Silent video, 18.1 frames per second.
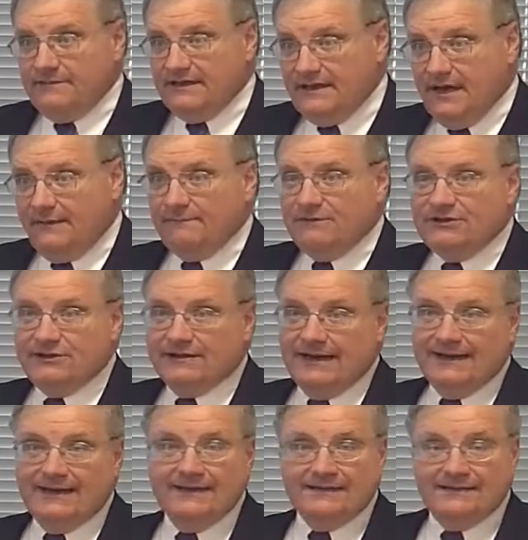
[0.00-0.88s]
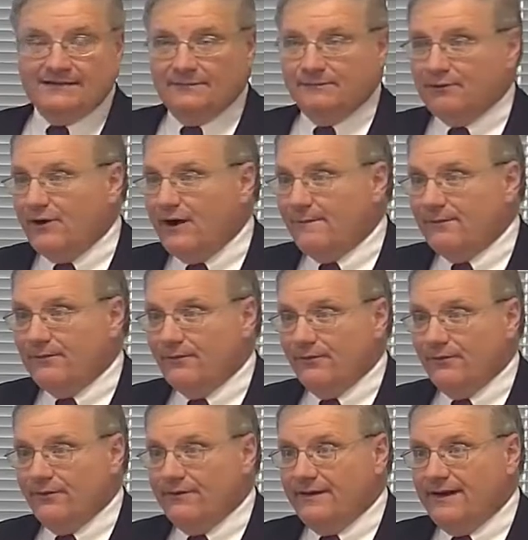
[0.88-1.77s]
gumption, I guess is the proper
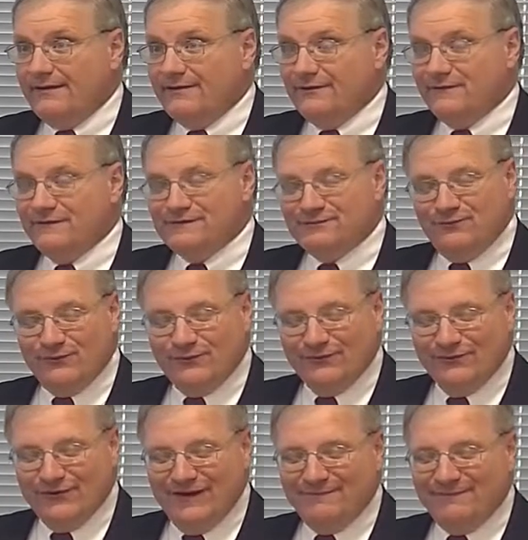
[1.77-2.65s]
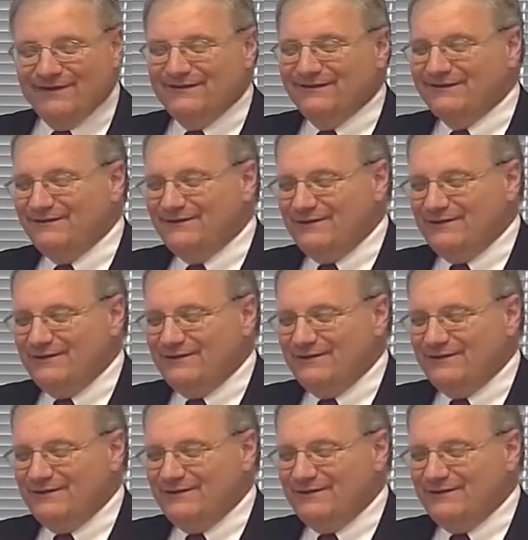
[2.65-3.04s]
word. I don't know if it's a word or not, but